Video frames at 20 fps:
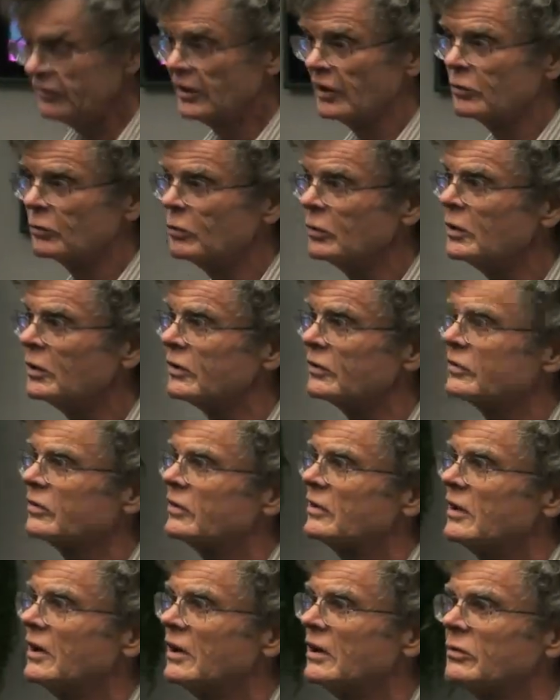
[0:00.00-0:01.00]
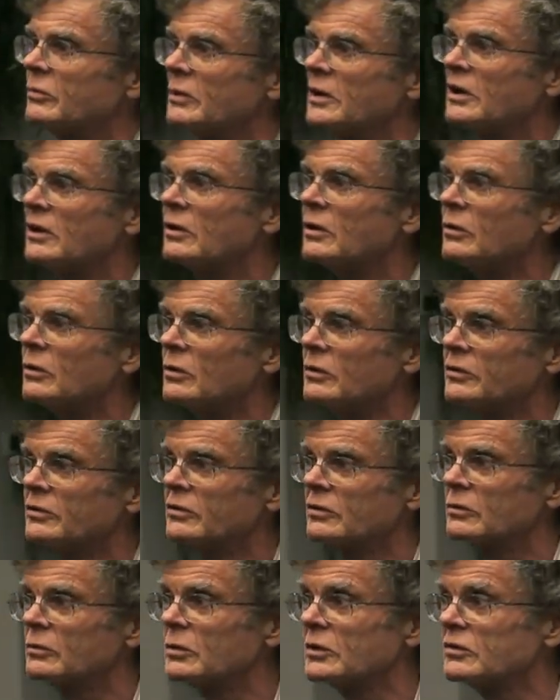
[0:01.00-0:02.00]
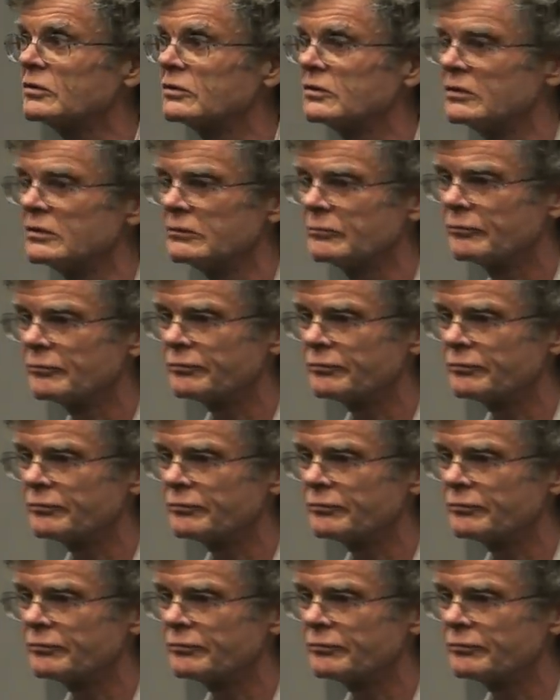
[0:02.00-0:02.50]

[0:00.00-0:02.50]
does it get worse as we get old is the question.